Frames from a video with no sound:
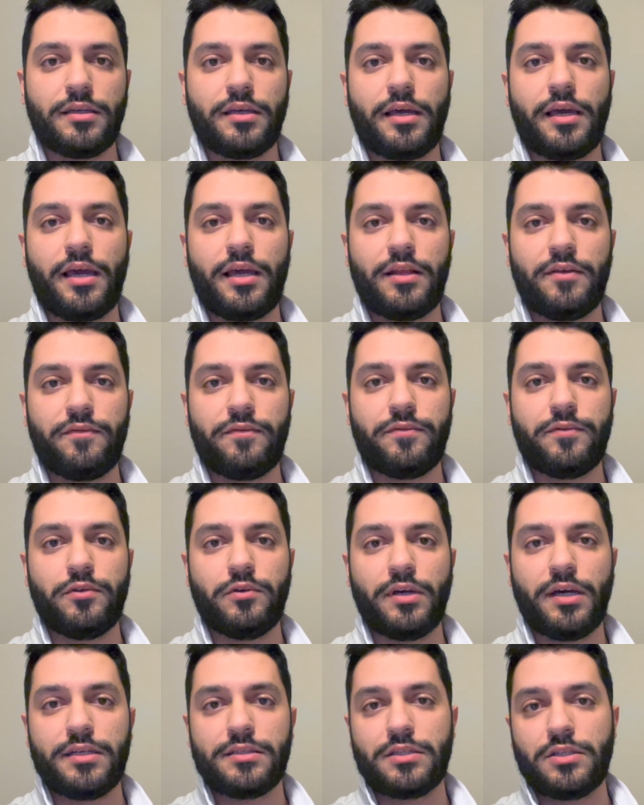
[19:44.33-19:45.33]
And if you
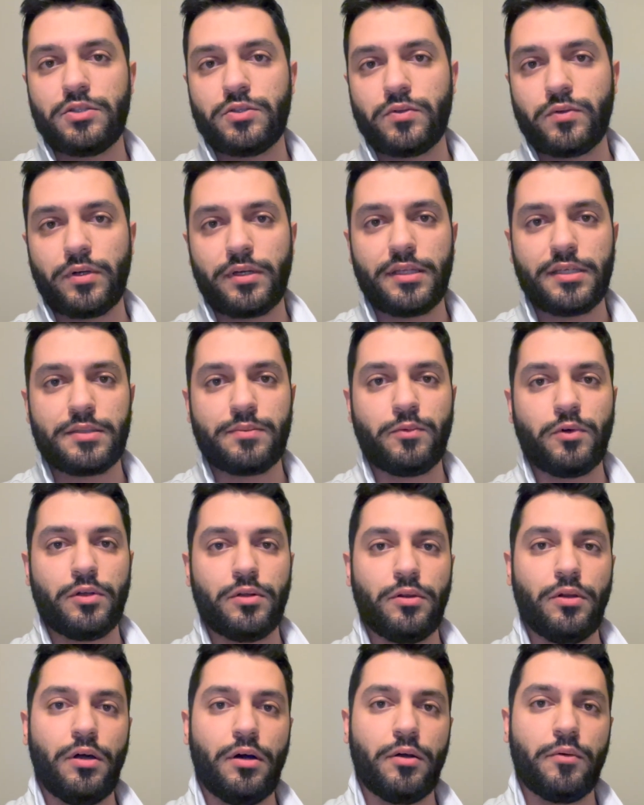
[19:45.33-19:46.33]
guys enjoy this more
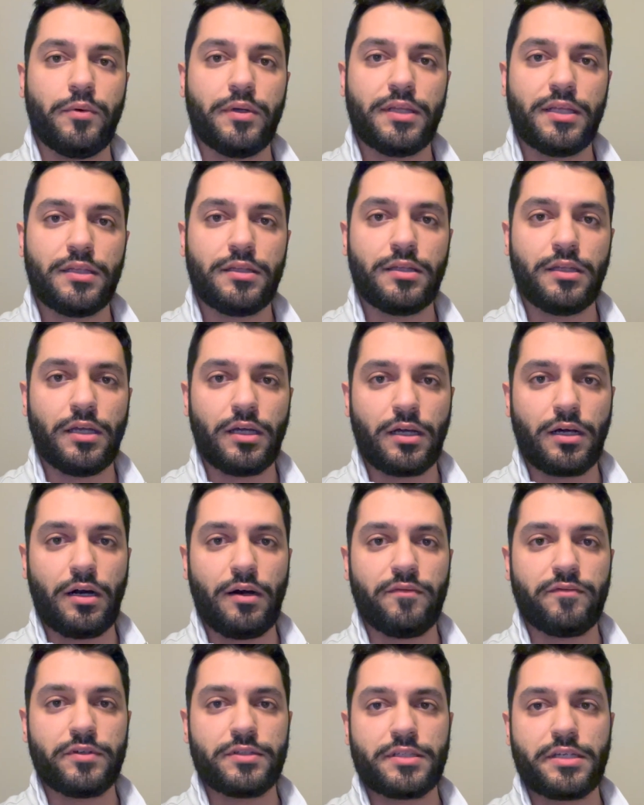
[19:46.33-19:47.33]
long-winded
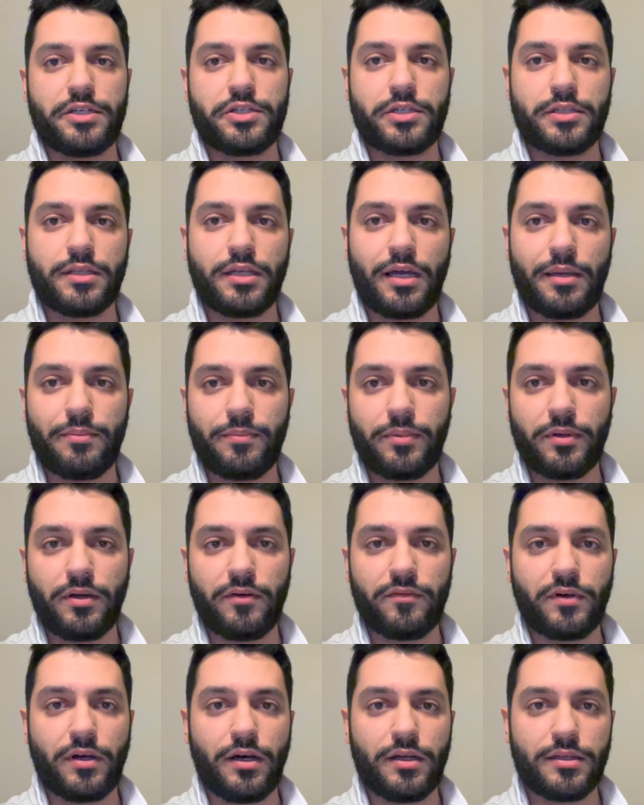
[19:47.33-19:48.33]
conversation type
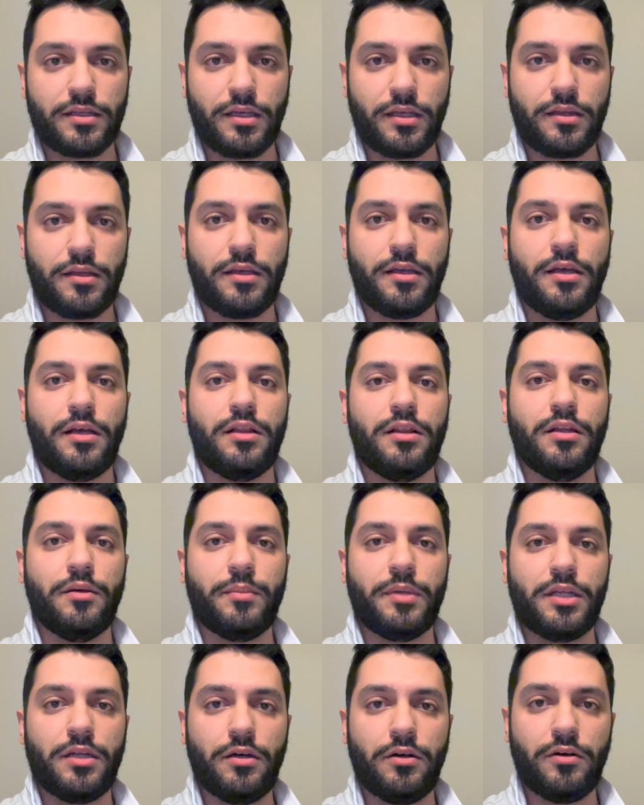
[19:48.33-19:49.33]
of content, let
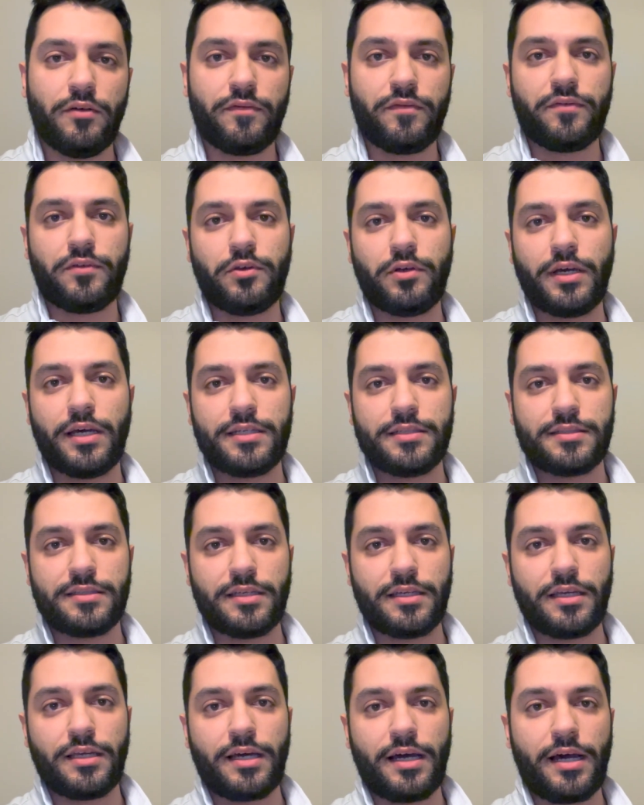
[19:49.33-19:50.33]
me know. If you guys
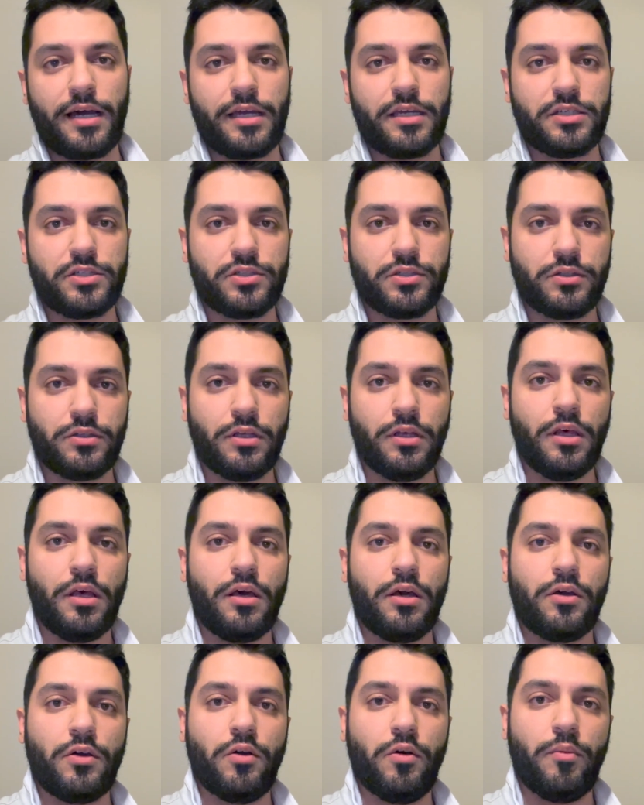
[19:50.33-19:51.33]
think I should
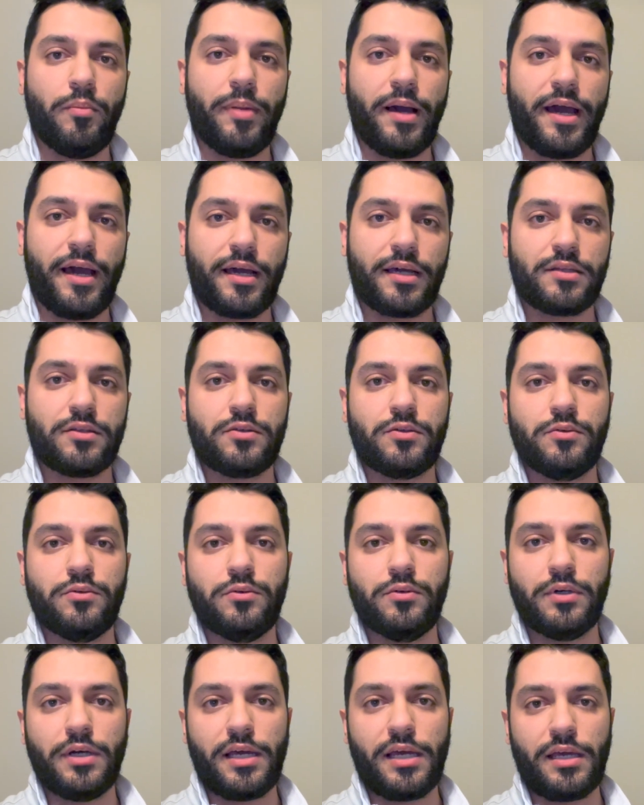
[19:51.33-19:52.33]
go back
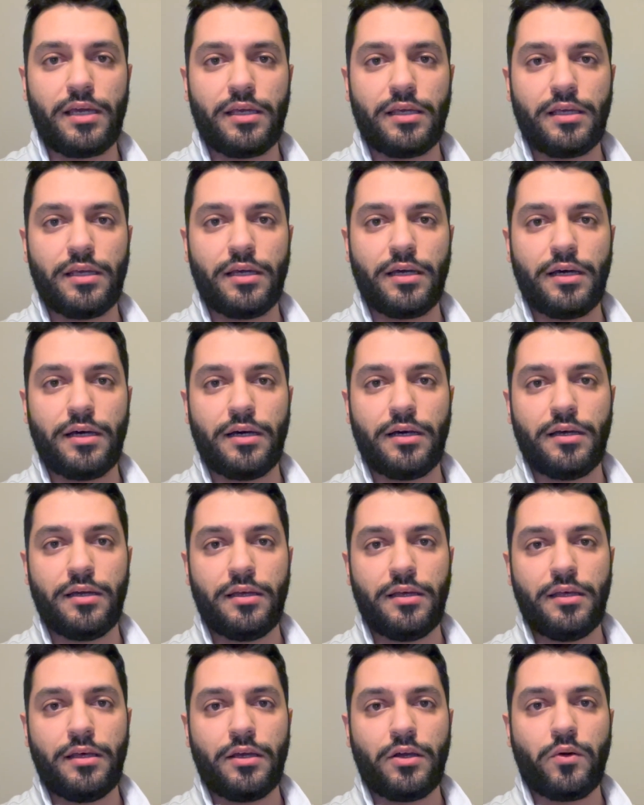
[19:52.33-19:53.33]
to a
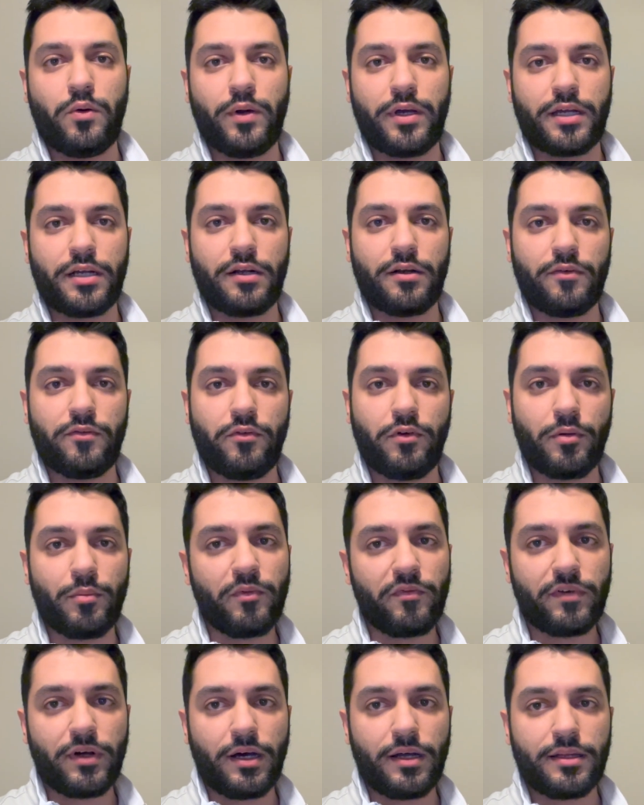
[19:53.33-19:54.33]
quicker form
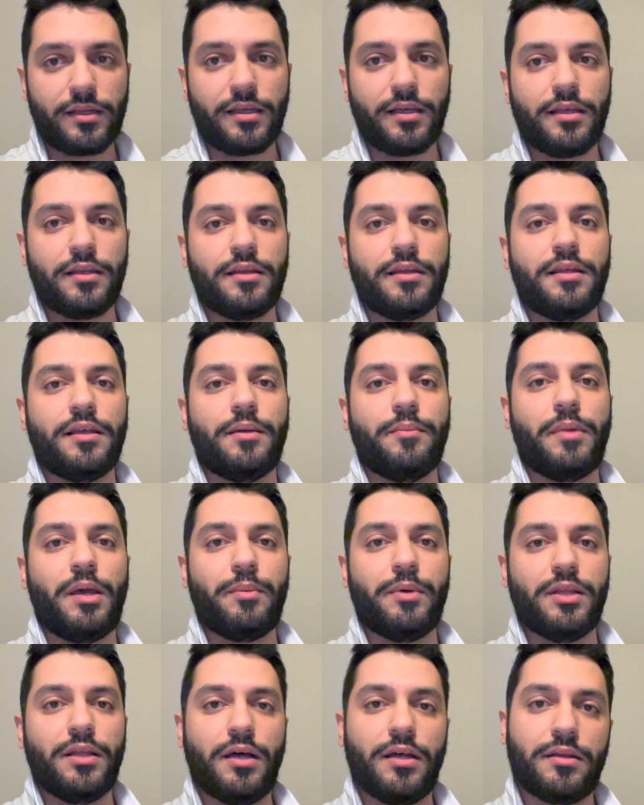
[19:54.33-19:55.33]
of content, maybe
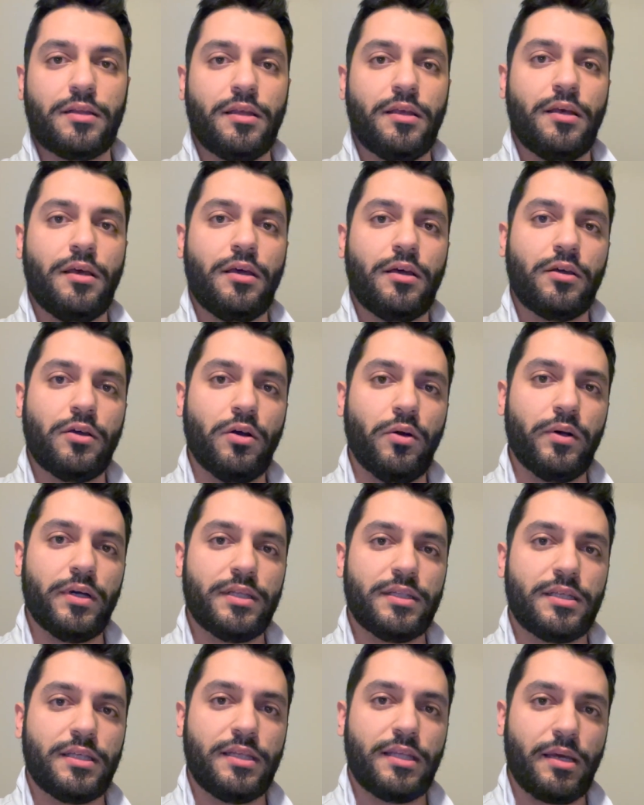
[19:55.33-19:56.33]
not go
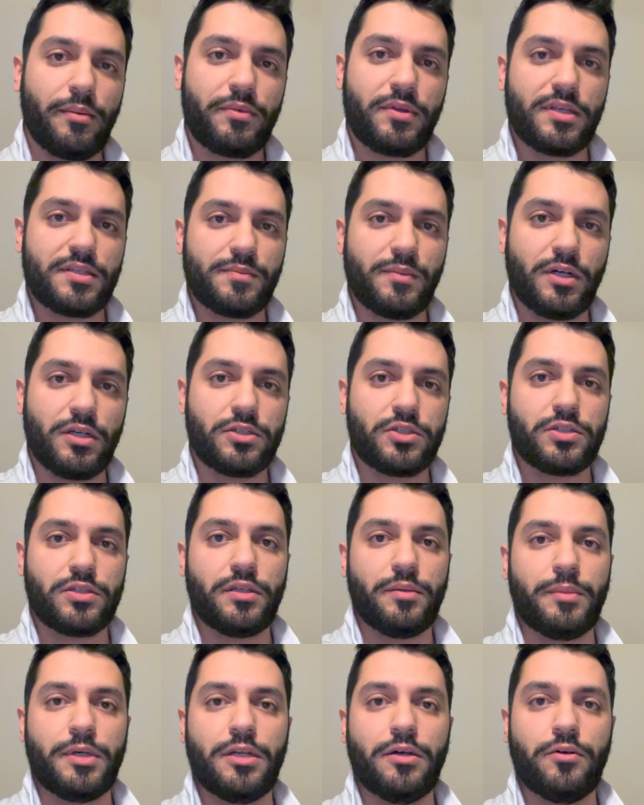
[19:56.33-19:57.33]
into depth as much,
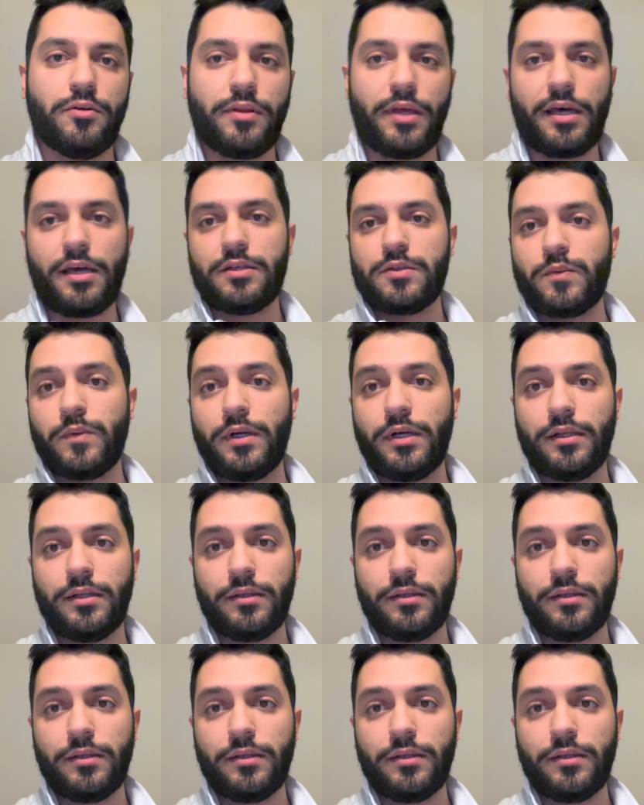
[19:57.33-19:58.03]
let me know that as well.